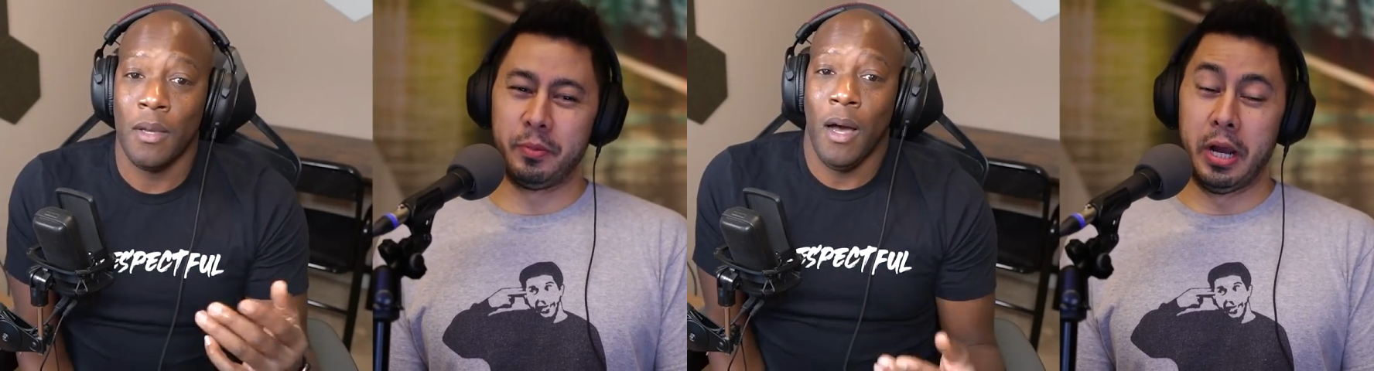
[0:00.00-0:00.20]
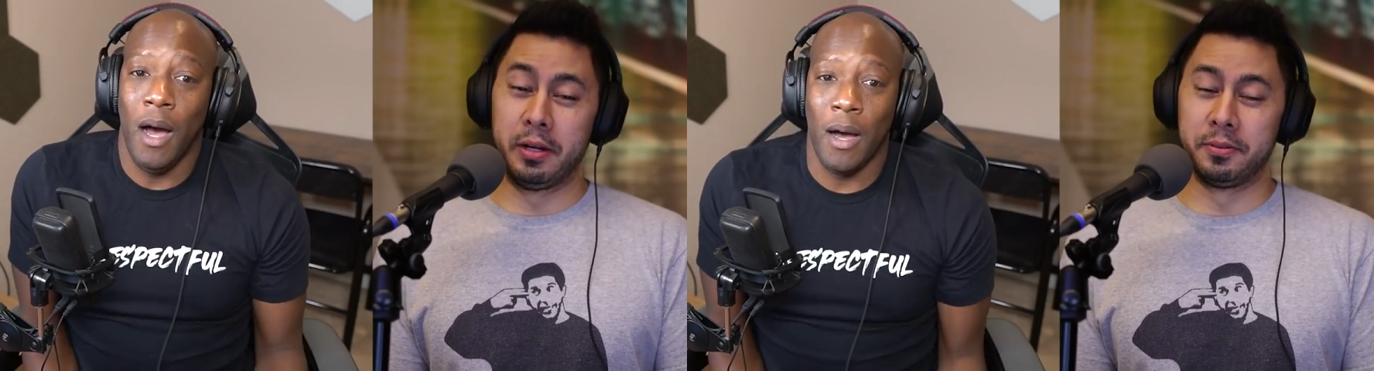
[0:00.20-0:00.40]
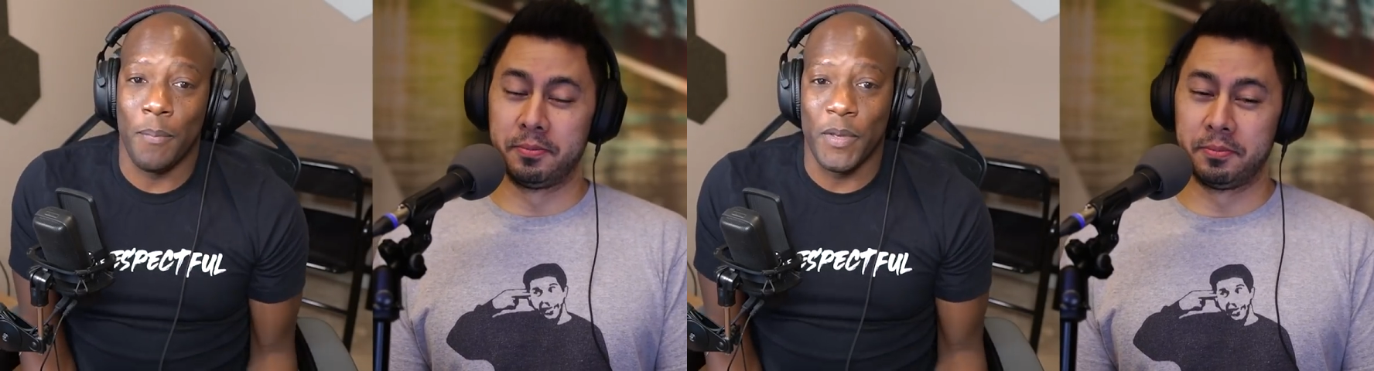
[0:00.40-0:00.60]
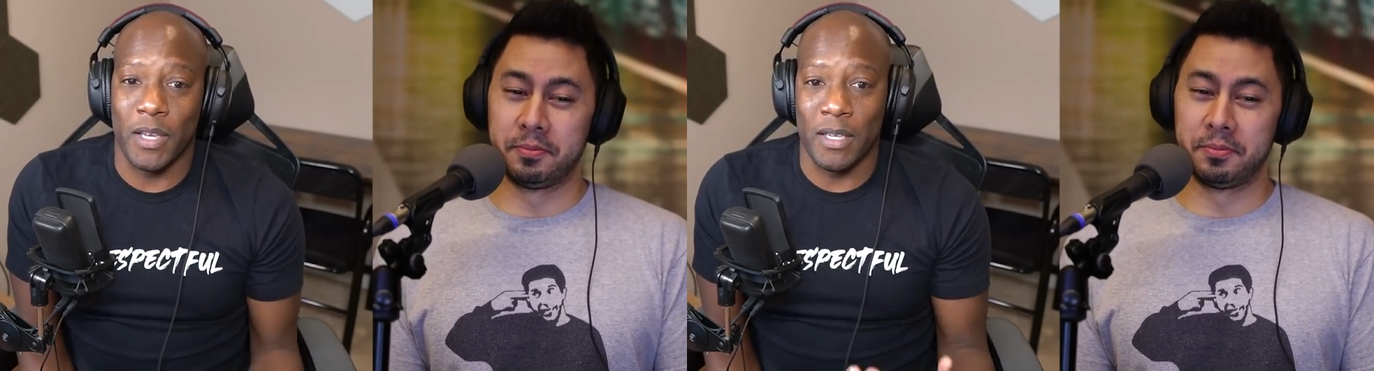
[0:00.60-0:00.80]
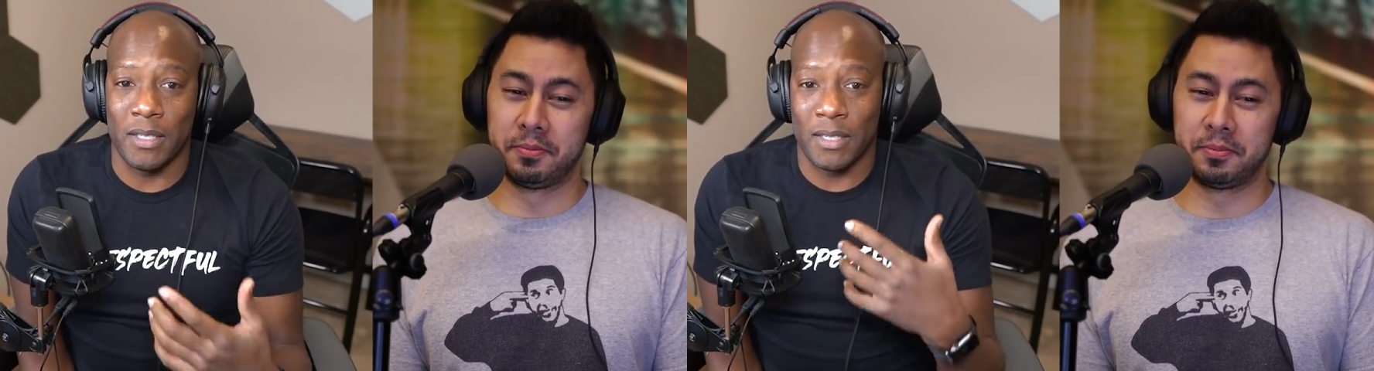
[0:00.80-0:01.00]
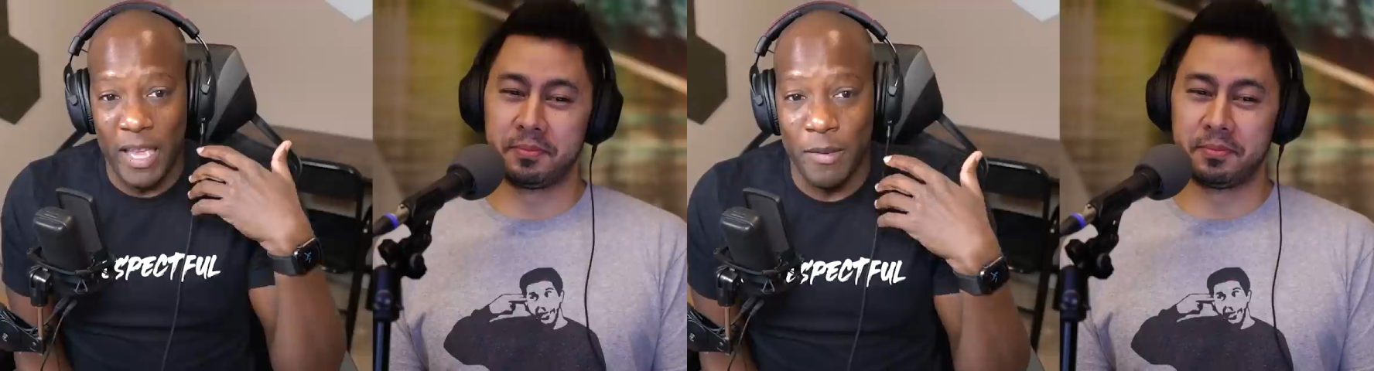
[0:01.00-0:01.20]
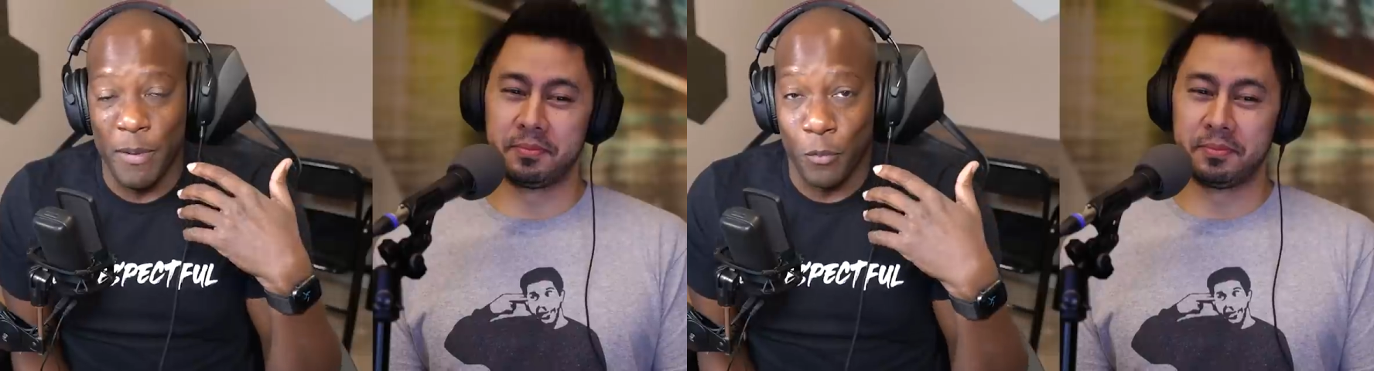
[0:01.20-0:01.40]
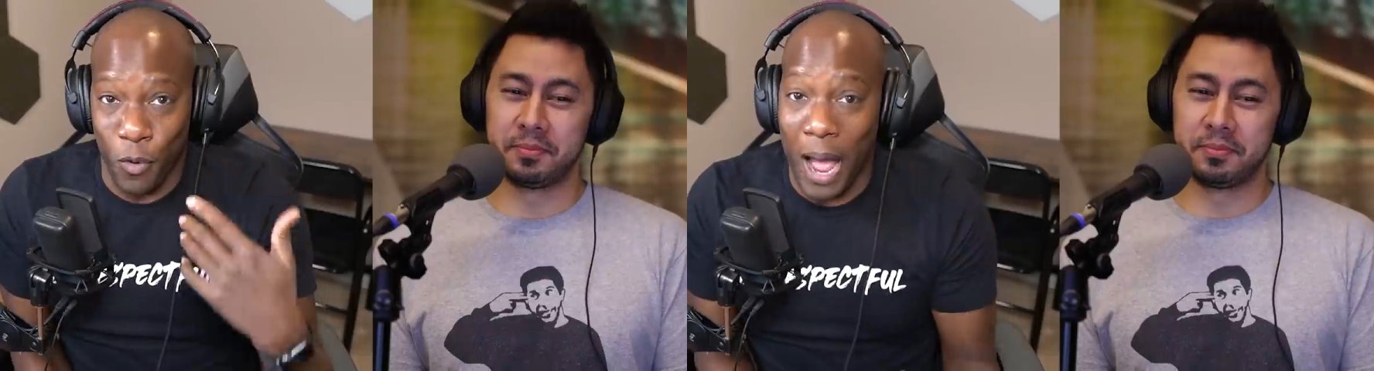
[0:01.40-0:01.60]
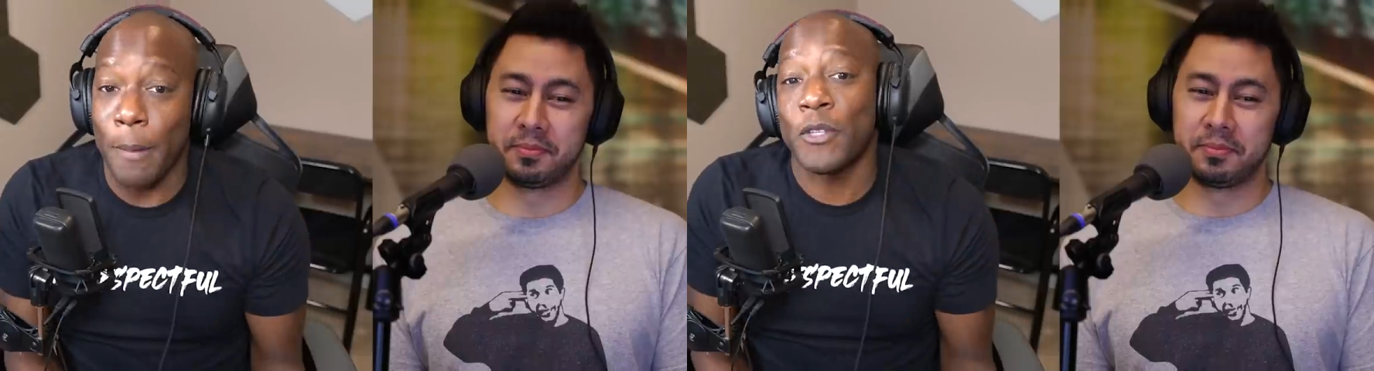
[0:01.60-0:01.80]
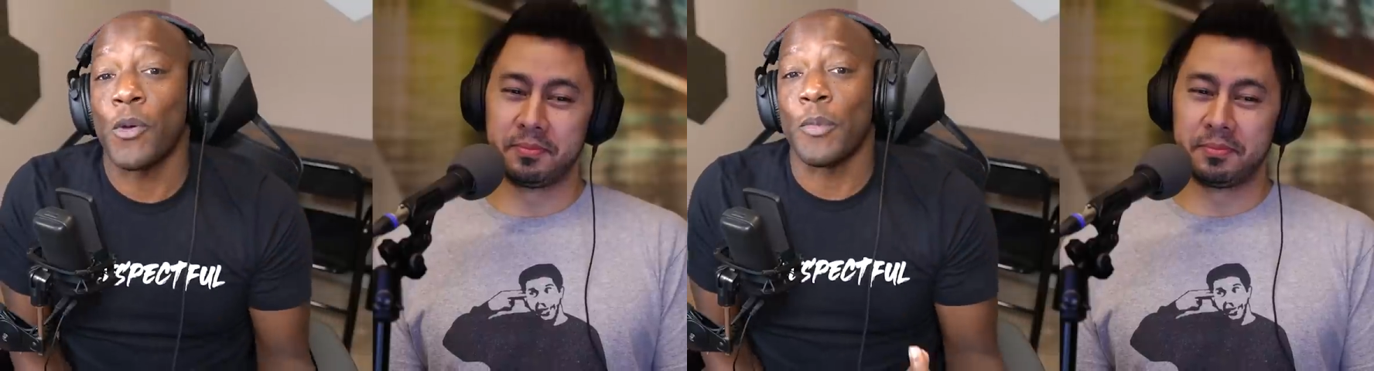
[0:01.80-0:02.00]
Speaker 1: Wow. Uh, because it had been
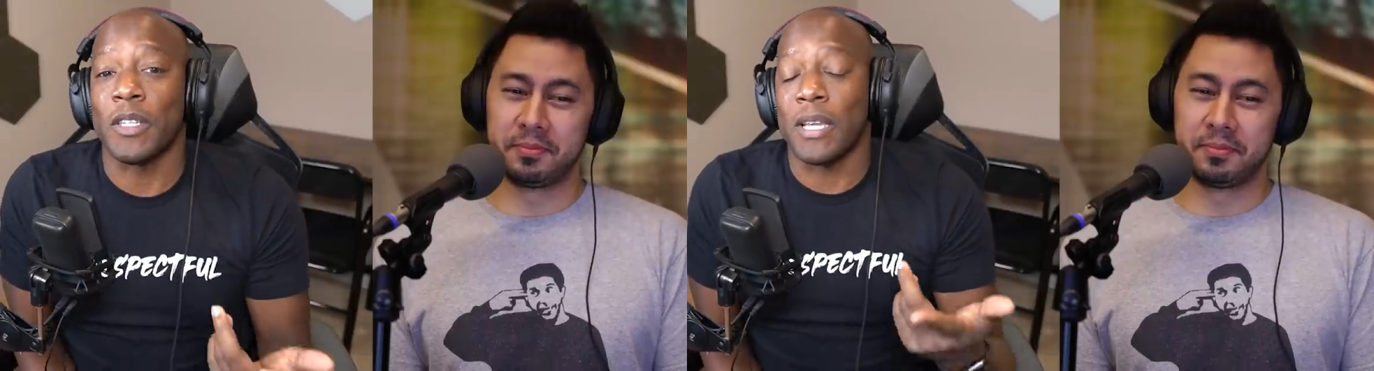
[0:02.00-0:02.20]
robbed so many